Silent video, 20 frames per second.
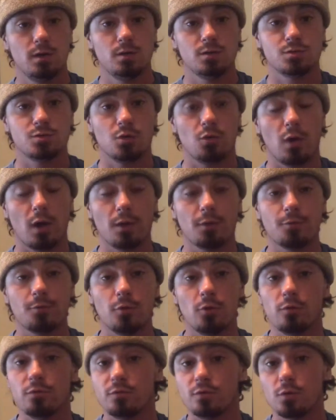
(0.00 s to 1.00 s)
So I don't
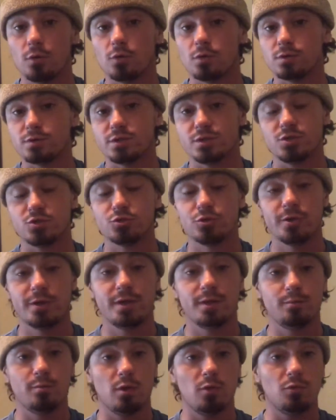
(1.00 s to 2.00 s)
know if you noticed the
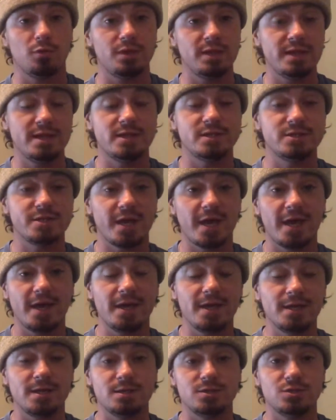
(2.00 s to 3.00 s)
trend, but with each
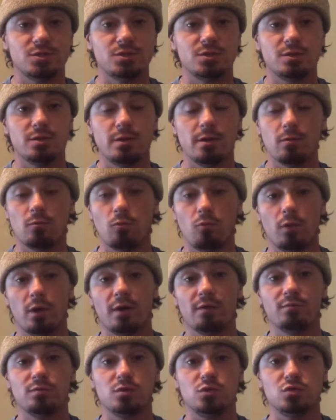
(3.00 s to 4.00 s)
age,
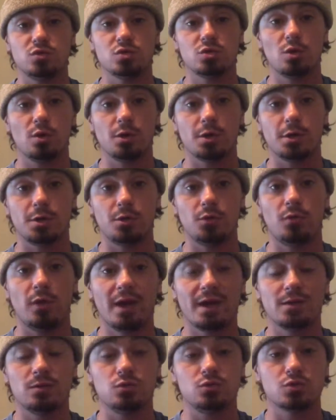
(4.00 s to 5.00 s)
whenever you started, you
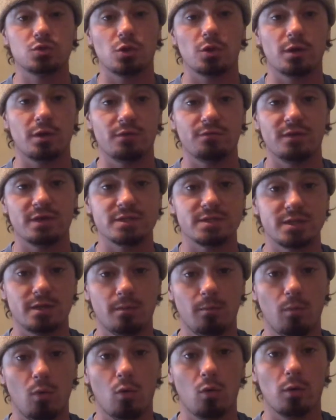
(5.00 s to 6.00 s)
had to start investing
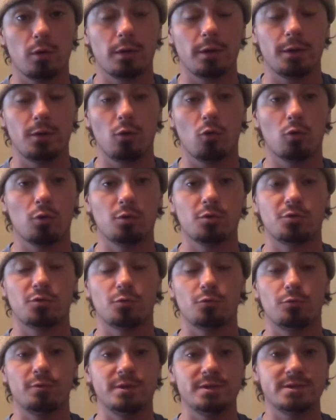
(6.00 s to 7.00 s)
more in order
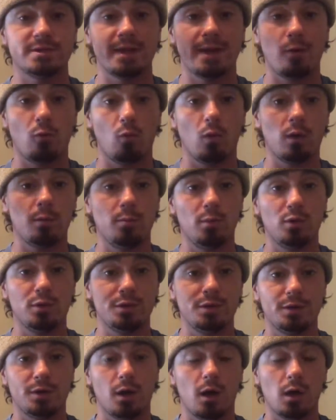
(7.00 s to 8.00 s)
to reach that $1
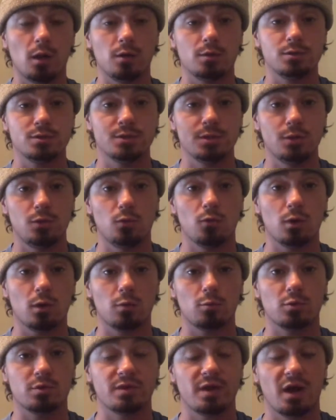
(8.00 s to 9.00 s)
million that you want
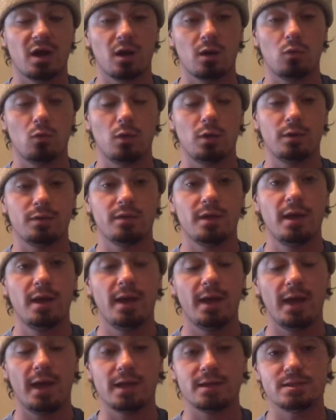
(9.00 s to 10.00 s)
to retire with
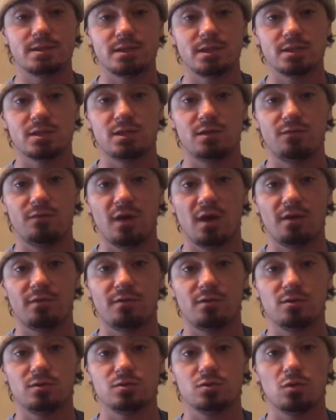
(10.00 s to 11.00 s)
at 65
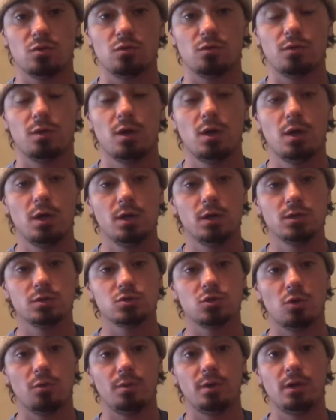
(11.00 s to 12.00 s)
years old.
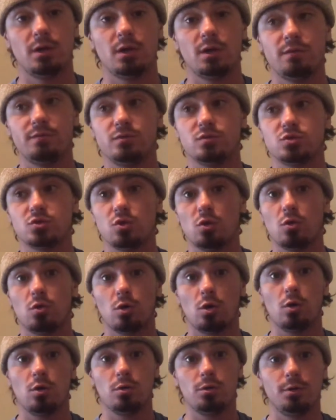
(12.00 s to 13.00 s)
So I mean, if you
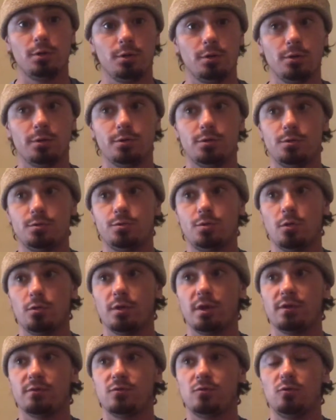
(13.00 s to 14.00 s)
start earlier, you
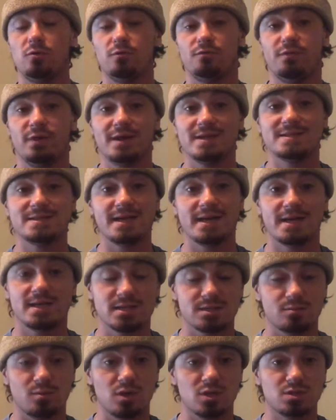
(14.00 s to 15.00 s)
don't have to invest
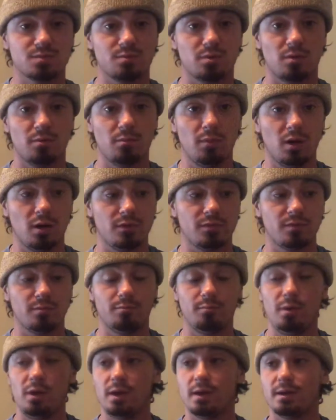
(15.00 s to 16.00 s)
as much per month,
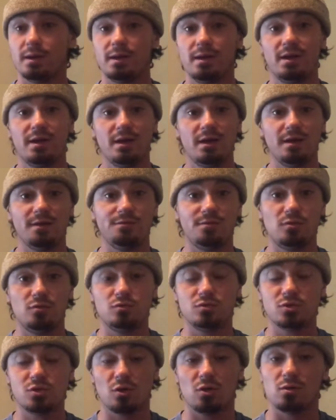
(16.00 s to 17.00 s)
but if you
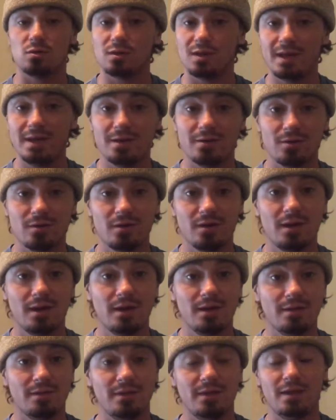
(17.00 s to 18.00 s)
start later,
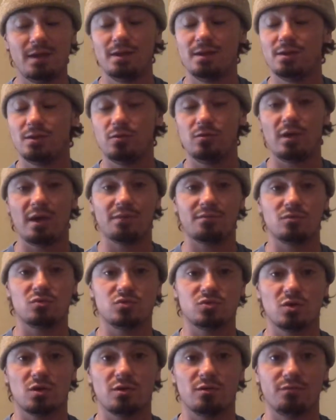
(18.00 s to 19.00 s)
then you have to
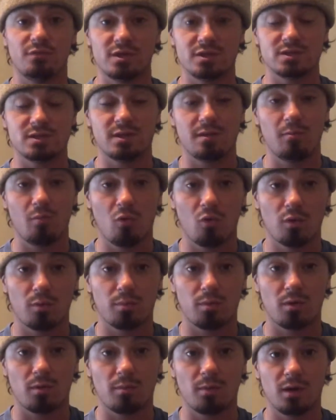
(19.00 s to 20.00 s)
start investing more
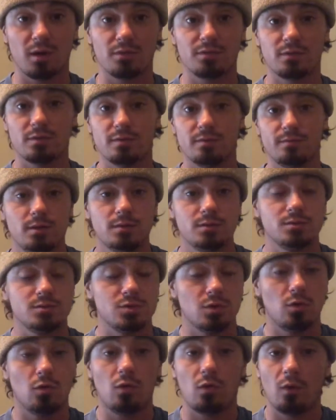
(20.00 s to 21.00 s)
per month.
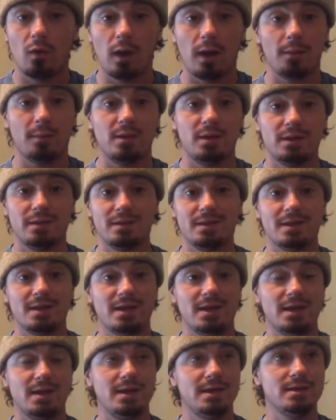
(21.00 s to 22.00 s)
So, I mean, the
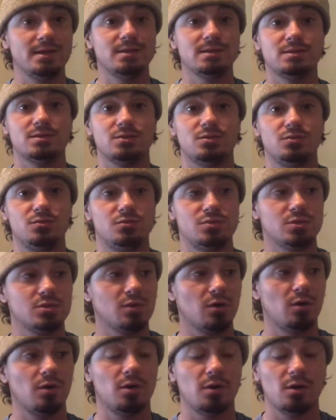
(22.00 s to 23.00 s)
key is to
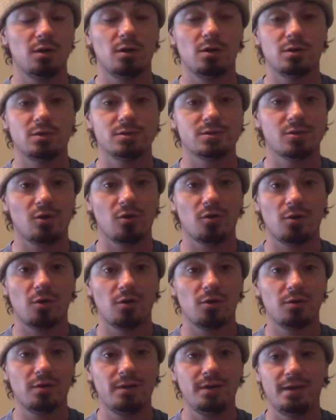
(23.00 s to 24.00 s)
start er, start
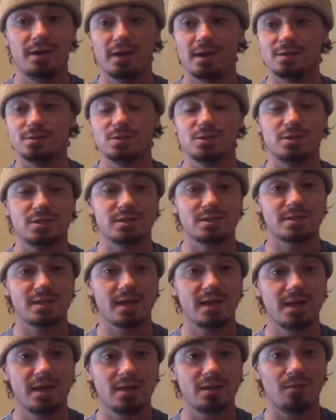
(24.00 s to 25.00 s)
early and just
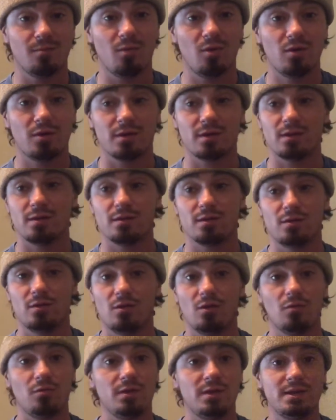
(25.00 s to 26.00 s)
stay in the market. You
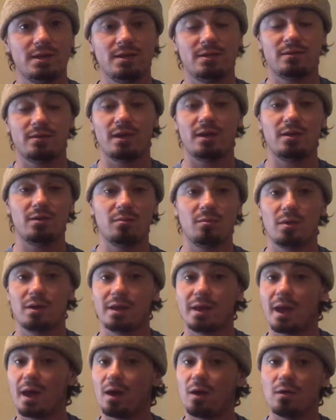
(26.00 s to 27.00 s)
don't need to take your
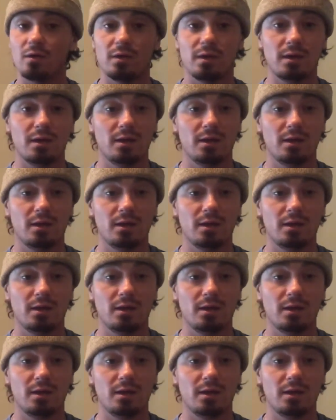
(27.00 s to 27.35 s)
money out